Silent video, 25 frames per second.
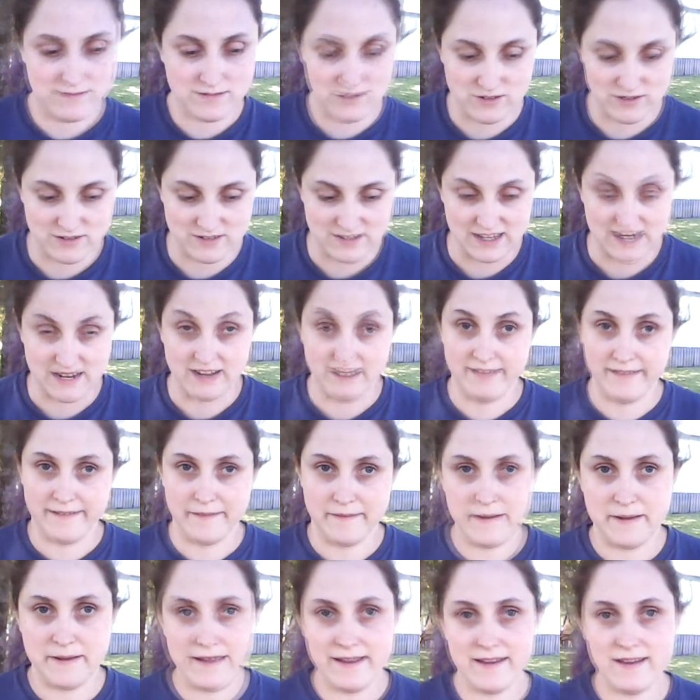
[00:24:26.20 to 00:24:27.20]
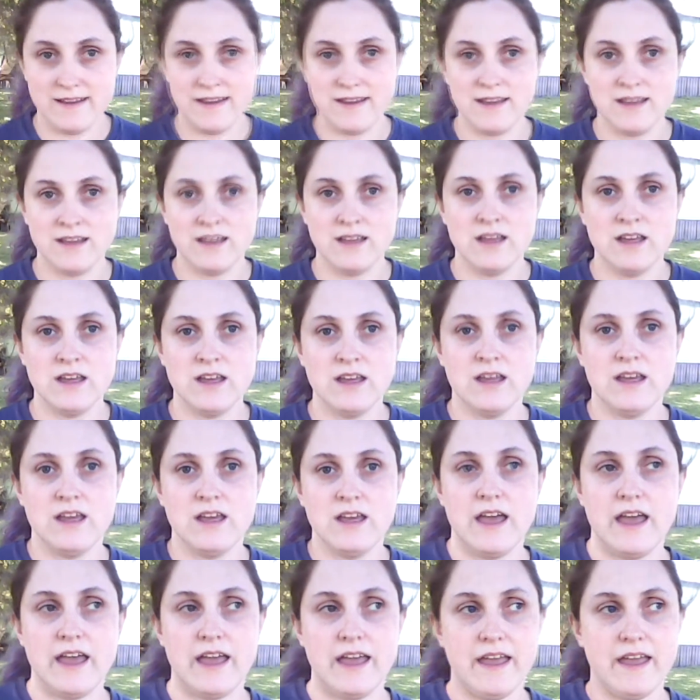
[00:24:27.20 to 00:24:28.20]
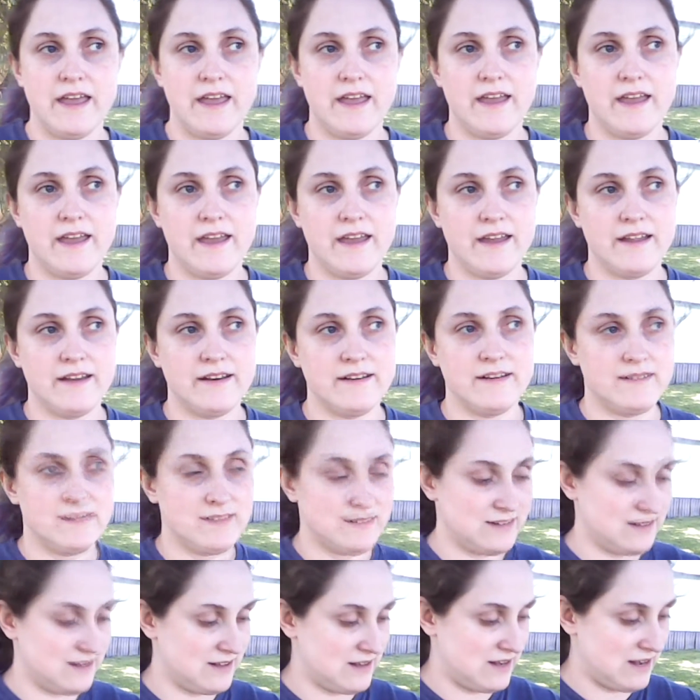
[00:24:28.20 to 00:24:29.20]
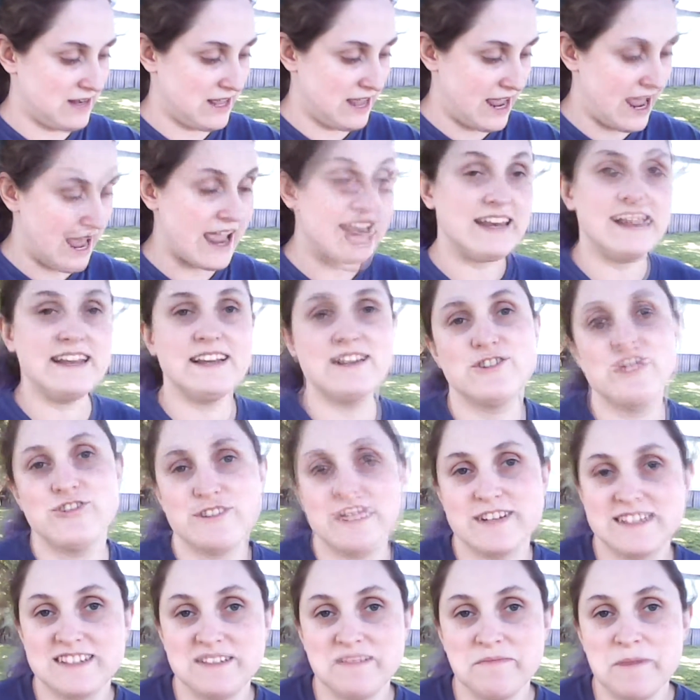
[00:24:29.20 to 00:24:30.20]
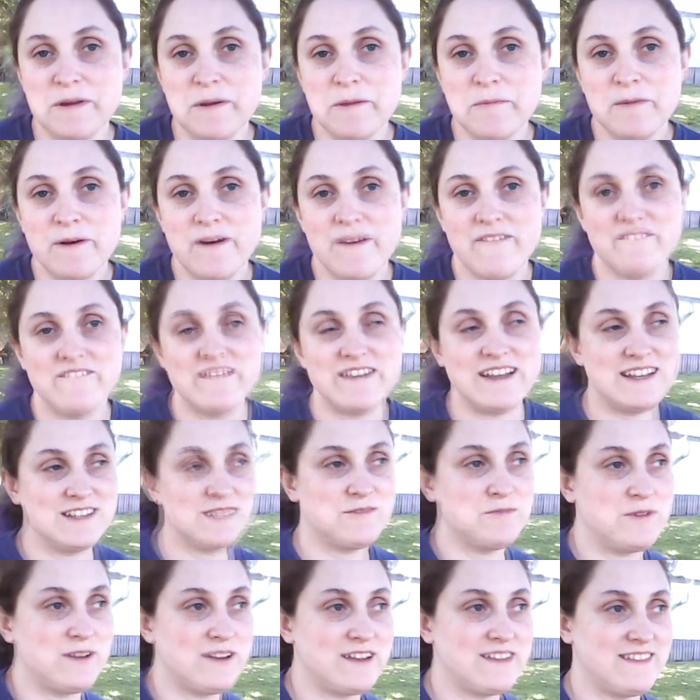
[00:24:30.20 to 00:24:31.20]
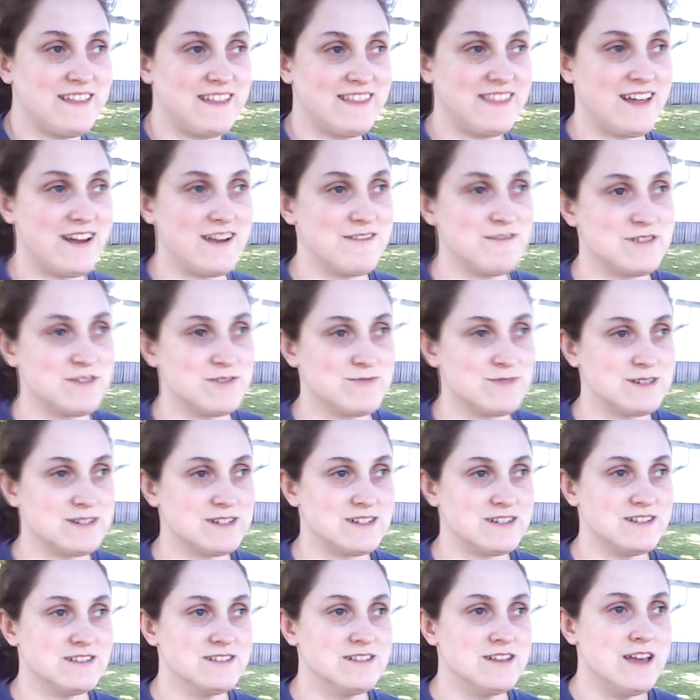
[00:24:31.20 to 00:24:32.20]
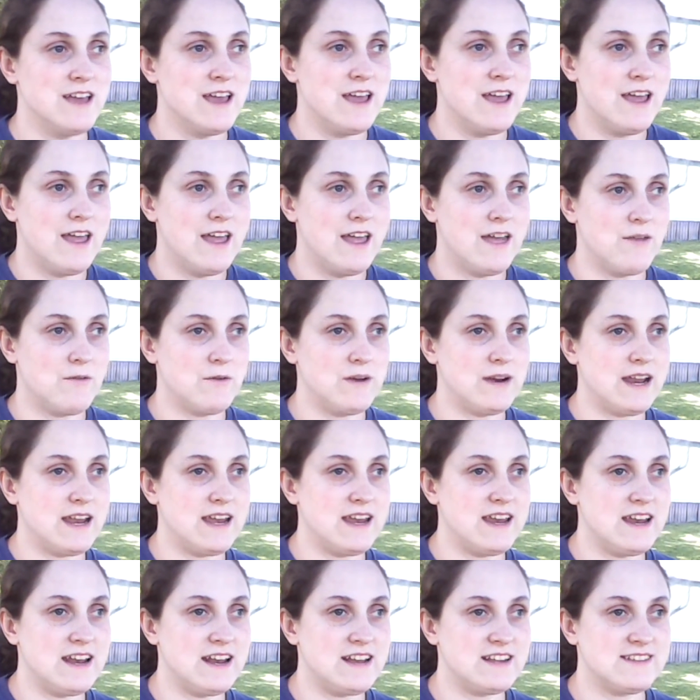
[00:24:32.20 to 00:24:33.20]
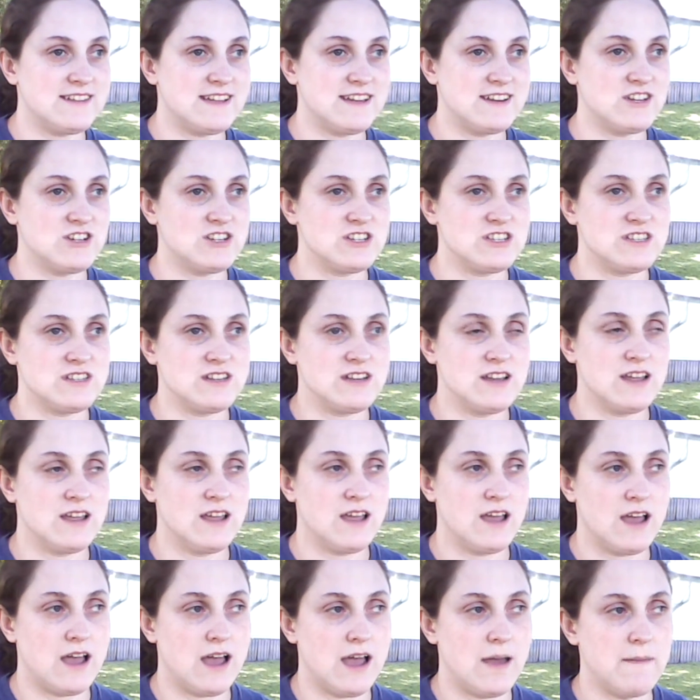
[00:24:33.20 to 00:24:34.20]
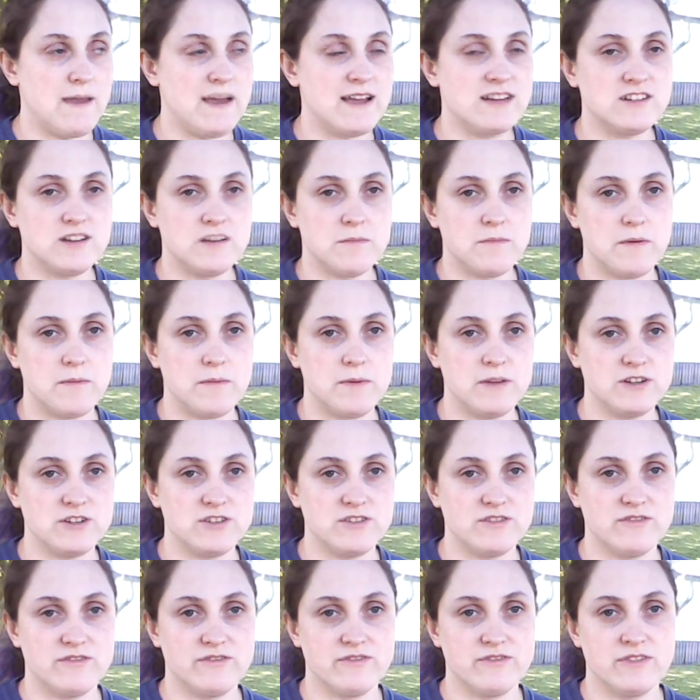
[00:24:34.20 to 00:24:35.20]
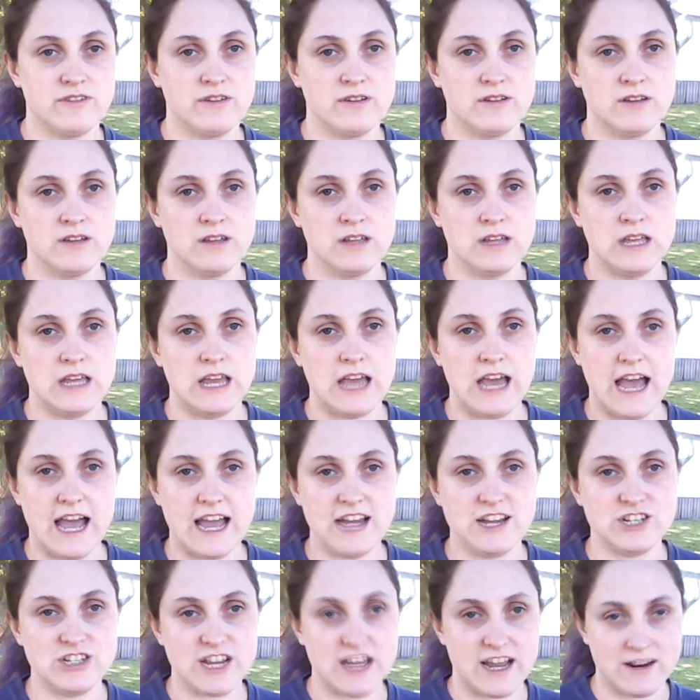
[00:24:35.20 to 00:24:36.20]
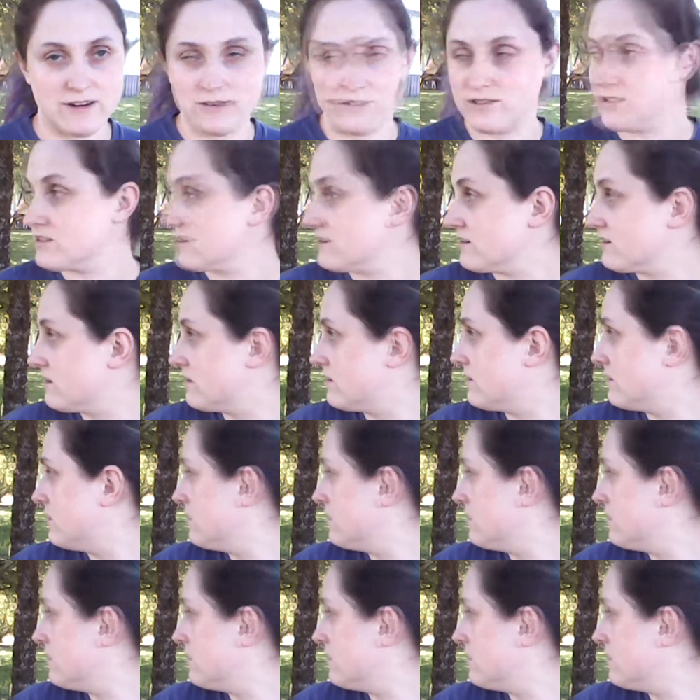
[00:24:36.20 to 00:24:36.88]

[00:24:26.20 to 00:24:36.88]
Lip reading: turn that a little bit, and like I did trick some people on Facebook, and they thought it was real. And what I did is I mashed up a bunch of eyeshadows and